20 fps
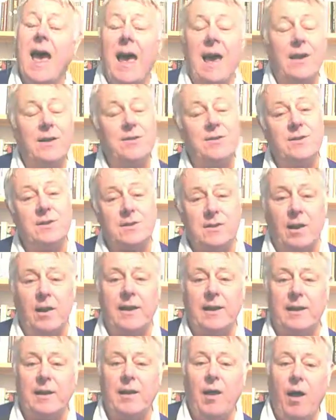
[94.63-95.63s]
as the
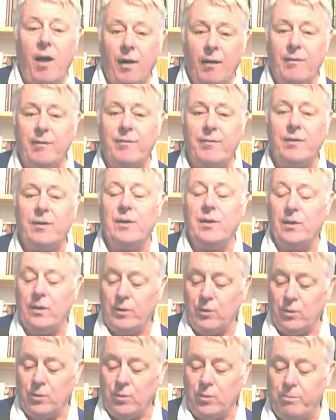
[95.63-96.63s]
title of
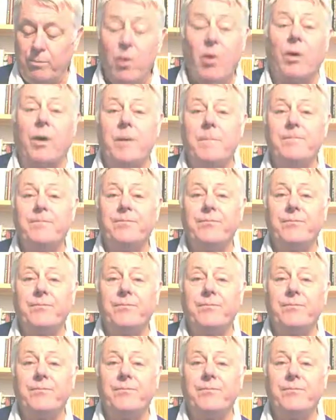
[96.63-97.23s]
your book.